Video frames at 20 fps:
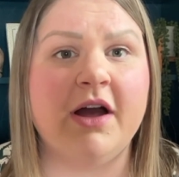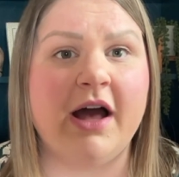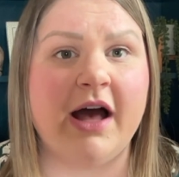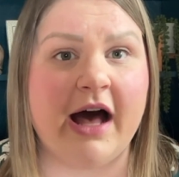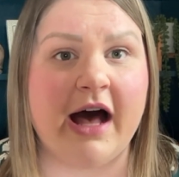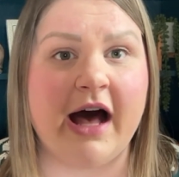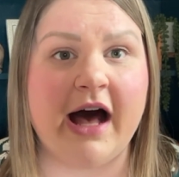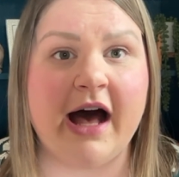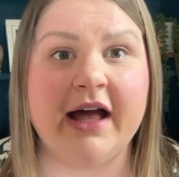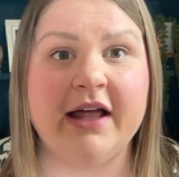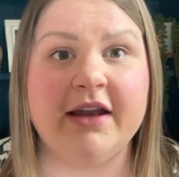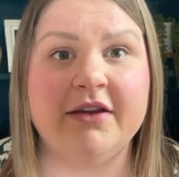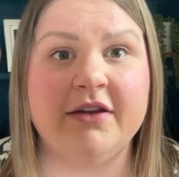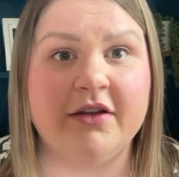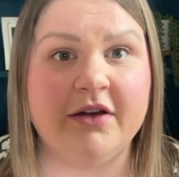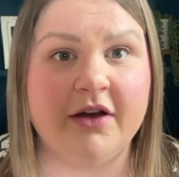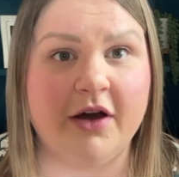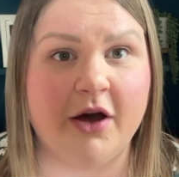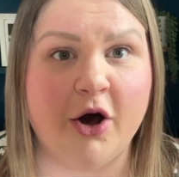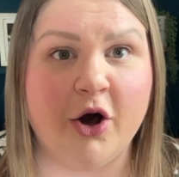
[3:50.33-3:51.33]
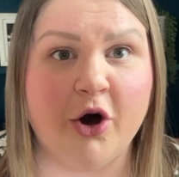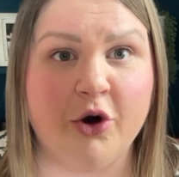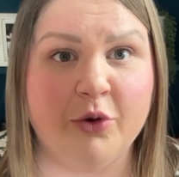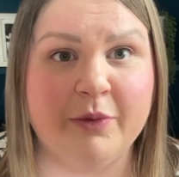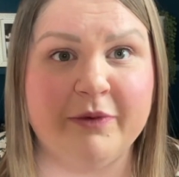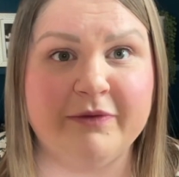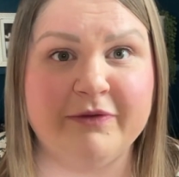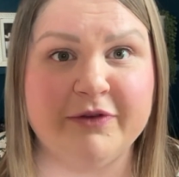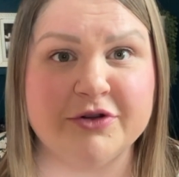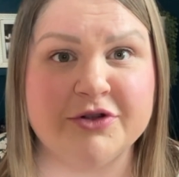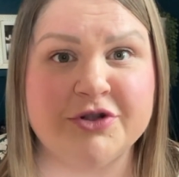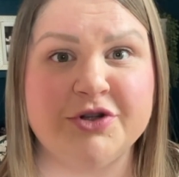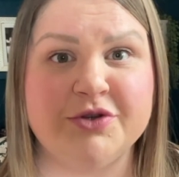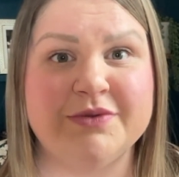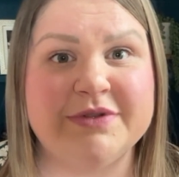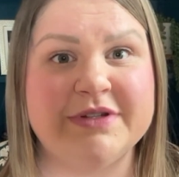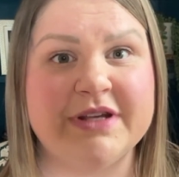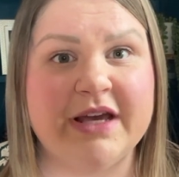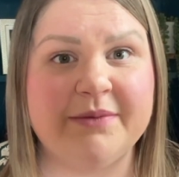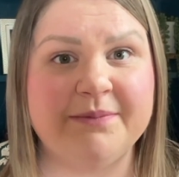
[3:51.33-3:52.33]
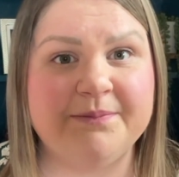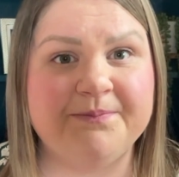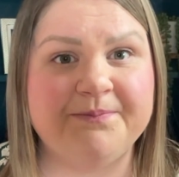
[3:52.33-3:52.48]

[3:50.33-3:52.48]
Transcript: on a home of your choosing.